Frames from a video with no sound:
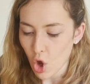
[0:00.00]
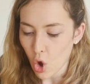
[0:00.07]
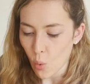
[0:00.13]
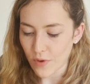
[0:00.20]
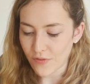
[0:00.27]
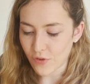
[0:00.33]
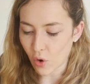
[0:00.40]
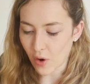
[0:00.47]

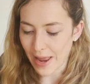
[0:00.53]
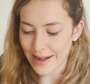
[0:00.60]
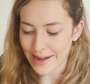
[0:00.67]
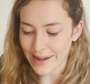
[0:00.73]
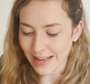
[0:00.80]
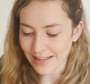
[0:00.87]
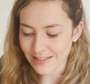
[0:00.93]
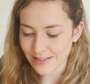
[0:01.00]
We've got
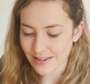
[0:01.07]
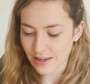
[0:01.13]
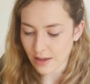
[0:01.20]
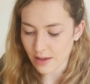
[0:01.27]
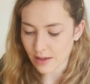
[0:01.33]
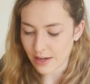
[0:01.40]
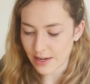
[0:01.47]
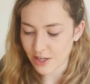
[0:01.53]
elastic
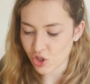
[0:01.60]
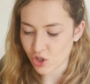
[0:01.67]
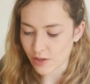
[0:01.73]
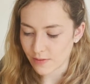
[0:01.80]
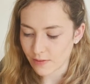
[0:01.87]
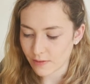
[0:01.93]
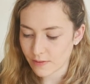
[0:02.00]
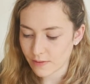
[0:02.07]

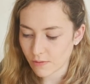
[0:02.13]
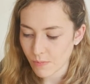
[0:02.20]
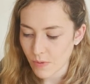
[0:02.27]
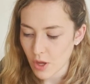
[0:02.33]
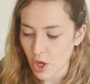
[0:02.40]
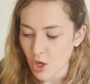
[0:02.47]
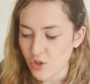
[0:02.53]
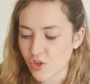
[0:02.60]
collisions.
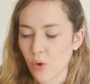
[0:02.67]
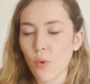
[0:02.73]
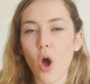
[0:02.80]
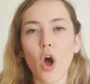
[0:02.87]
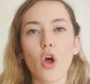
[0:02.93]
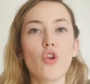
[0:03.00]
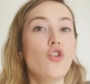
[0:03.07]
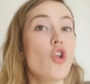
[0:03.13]
So
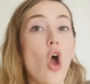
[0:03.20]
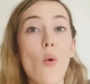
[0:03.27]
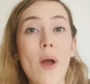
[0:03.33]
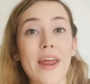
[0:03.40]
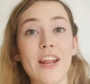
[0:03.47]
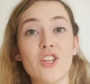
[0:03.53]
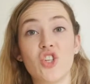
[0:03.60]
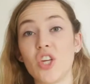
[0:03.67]
no
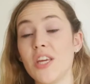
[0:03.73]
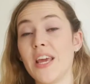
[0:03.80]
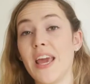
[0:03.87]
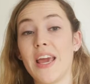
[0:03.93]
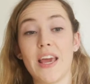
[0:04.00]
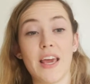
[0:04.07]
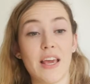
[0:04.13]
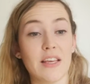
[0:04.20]
energy
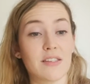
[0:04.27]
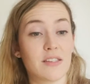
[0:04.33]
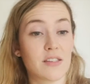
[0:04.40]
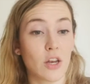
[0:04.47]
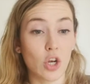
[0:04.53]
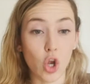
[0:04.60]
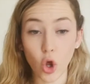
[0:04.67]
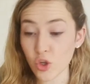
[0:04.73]
is
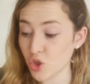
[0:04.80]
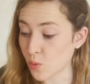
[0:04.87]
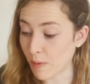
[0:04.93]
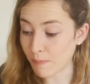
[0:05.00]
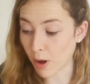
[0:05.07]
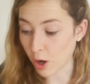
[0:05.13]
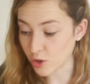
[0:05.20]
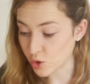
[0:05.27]
lost when
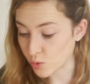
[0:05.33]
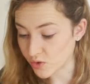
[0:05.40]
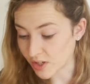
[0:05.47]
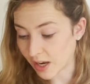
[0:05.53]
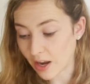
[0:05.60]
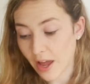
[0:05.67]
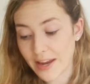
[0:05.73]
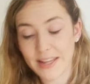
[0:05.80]
particles
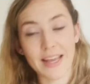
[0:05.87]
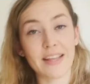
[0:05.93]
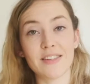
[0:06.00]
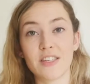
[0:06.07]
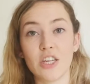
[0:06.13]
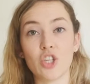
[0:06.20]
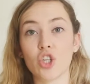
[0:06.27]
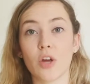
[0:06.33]
collide
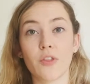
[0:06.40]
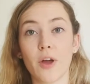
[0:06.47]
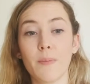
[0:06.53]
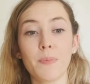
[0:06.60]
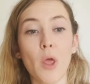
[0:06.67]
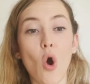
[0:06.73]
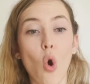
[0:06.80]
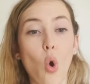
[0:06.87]
against each other
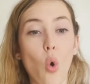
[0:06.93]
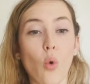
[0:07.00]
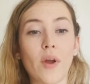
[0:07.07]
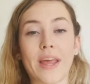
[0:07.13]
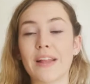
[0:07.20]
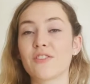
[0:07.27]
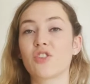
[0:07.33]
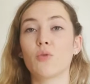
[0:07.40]
or
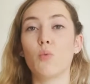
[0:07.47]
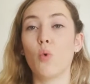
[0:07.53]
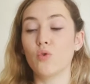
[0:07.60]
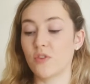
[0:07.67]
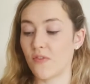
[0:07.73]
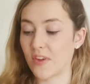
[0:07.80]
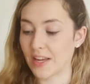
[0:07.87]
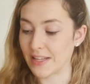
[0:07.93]
against the
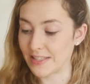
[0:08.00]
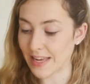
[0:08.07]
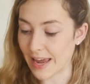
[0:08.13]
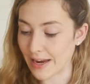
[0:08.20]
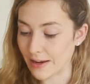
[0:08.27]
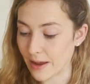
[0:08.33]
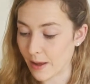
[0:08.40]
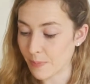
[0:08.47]
walls of the
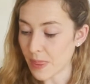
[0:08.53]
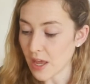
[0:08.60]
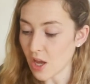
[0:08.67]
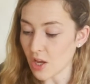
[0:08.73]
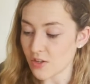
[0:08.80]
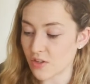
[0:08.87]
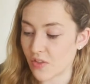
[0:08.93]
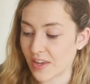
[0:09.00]
container.
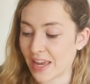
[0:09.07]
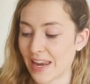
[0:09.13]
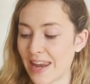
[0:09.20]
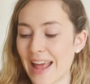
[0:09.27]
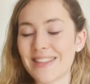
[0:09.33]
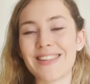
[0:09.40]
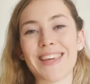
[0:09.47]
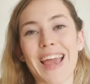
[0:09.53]
So the
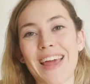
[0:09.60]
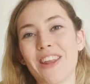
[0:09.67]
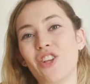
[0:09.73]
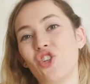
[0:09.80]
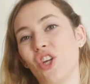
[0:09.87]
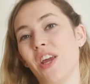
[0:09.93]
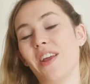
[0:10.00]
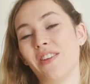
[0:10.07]
kinetic
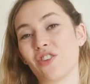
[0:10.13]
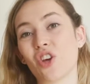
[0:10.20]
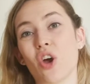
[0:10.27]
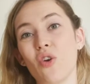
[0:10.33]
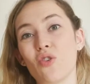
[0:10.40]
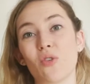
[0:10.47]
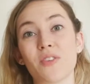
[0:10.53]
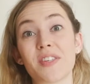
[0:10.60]
energy in
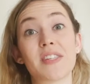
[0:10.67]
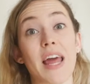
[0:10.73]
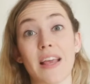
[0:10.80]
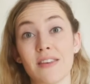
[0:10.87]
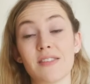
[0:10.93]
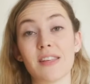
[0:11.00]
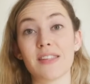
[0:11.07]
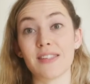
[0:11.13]
total
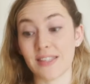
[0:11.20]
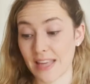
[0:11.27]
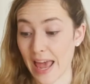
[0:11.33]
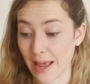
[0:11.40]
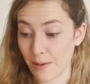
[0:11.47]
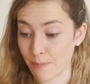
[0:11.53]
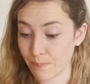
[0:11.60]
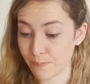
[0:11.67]
stays the
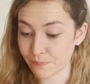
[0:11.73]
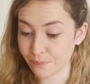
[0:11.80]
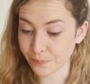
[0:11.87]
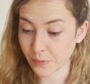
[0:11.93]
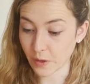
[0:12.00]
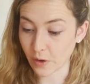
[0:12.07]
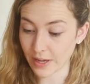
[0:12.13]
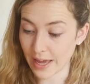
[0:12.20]
same.
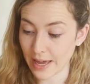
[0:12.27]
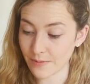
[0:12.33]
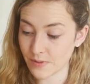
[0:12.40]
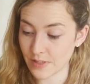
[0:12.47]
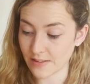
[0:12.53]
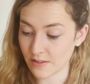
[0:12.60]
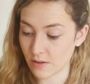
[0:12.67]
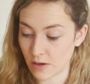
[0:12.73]
Okay, so
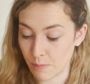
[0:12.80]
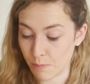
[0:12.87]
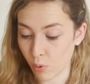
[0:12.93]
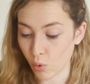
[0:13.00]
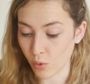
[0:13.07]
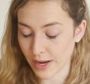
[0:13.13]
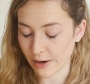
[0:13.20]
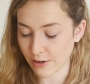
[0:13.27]
that's an
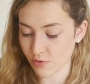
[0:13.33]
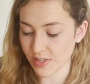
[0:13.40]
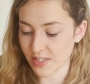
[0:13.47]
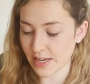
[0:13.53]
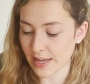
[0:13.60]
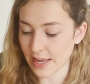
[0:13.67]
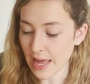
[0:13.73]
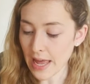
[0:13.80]
important
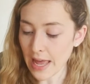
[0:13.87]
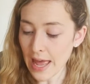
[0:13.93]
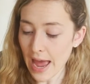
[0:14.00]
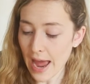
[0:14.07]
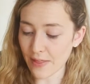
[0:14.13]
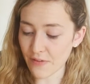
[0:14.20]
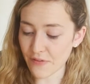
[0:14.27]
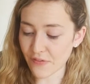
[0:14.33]
characteristic.
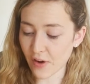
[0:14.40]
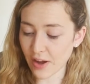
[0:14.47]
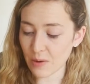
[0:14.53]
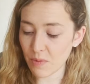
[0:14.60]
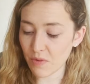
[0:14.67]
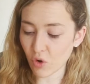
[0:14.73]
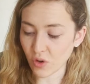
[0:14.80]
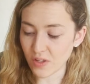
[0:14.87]
And then finally,
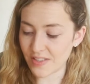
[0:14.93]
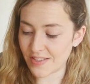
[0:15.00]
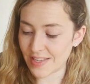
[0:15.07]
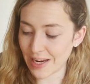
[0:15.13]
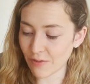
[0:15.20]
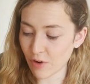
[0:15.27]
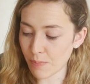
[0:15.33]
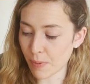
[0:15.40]
we've got
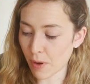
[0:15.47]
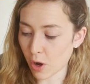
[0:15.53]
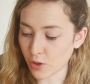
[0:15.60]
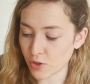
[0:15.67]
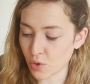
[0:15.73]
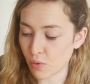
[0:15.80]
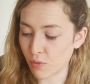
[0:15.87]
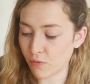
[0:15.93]
zero
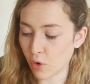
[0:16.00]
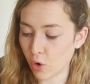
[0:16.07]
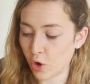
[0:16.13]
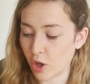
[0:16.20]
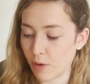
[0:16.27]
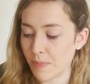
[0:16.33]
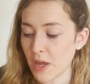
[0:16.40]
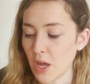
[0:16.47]
particle
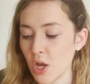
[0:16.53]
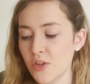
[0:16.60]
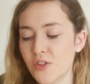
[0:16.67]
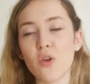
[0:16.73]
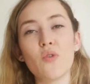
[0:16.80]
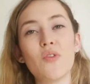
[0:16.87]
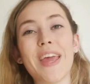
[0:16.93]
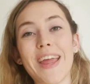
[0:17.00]
volume.
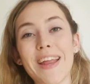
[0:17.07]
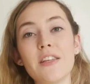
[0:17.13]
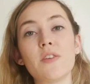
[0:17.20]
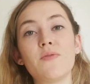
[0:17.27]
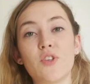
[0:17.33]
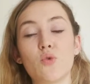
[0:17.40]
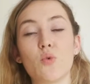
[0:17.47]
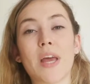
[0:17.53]
So the
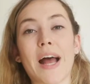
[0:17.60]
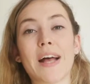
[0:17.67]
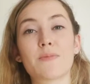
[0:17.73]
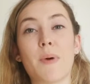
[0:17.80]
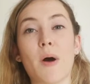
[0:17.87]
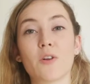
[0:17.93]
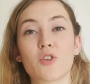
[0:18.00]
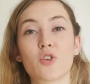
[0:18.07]
individual gas
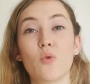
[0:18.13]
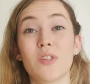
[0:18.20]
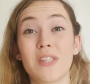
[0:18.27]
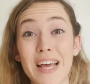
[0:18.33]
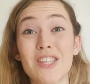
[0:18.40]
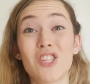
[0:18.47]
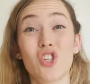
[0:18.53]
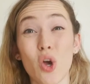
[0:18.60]
particles,
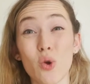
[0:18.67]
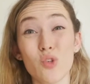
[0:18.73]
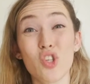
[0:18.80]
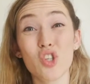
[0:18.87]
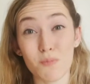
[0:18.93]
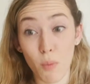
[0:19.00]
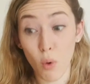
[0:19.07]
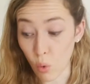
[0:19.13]
they're so
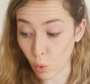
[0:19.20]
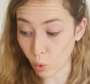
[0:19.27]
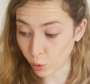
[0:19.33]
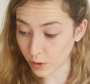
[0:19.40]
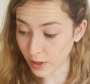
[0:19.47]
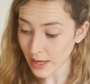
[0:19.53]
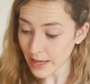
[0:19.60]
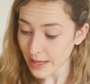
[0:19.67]

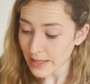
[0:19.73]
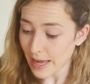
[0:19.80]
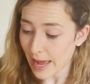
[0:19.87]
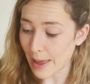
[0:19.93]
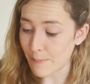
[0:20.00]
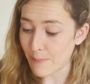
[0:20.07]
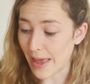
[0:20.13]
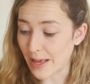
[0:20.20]
small
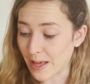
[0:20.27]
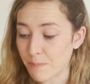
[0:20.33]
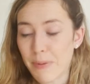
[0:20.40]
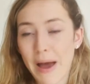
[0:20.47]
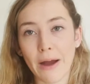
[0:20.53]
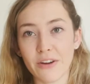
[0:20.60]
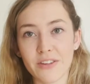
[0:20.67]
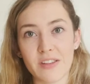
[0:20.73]
in
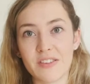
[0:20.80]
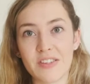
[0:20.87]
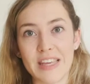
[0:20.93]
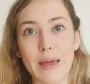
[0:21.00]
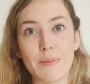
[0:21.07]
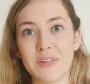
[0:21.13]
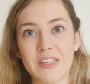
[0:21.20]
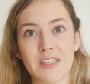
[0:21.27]
comparison to the
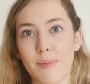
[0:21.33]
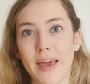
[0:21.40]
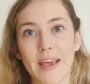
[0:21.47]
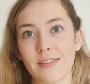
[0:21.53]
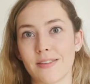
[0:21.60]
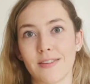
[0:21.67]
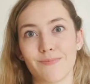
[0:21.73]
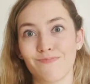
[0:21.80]
empty
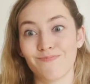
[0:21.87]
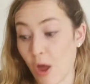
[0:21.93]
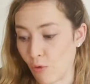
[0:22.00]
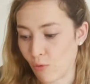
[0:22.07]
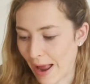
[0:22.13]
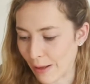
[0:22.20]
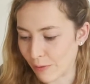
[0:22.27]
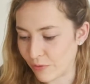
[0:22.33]
space
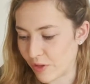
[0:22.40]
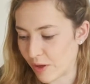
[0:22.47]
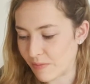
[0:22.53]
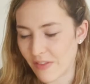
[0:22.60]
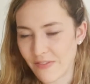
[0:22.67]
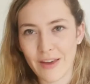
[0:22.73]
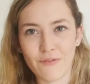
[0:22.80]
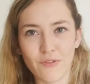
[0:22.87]
around them
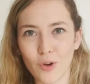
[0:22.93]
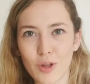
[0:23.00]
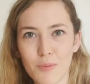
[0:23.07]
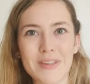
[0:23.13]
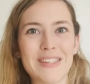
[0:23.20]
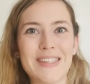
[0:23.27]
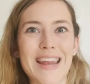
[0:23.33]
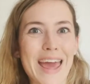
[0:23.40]
that their volume
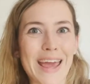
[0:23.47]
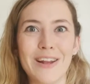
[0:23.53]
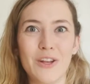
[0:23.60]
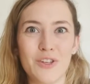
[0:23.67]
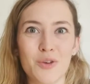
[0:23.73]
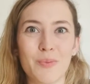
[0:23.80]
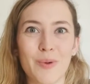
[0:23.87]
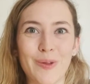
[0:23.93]
is
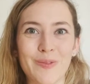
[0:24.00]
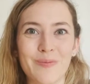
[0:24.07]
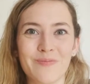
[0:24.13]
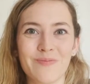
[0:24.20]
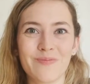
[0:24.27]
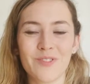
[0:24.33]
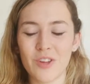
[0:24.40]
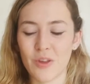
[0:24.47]
negligible.
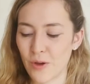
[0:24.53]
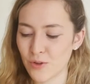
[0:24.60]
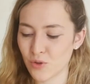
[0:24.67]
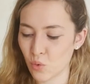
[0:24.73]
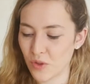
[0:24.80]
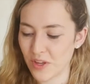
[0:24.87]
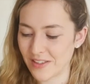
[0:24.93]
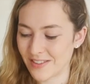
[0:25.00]
So those are
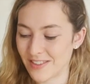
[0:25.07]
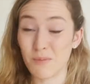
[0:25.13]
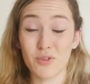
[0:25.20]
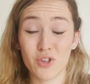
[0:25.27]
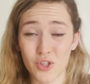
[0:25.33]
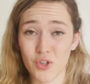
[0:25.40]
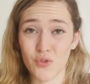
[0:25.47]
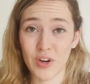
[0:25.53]
all the
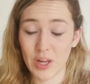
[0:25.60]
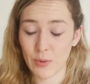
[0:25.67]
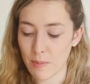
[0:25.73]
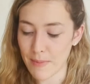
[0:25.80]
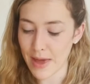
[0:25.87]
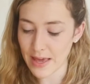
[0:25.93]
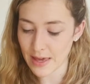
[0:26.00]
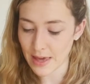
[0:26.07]
assumptions really we're
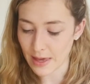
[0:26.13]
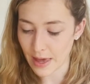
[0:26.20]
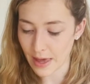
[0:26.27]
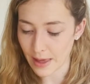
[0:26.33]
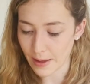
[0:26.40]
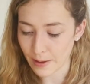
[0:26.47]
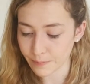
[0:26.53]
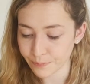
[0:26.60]
making
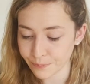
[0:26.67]
here.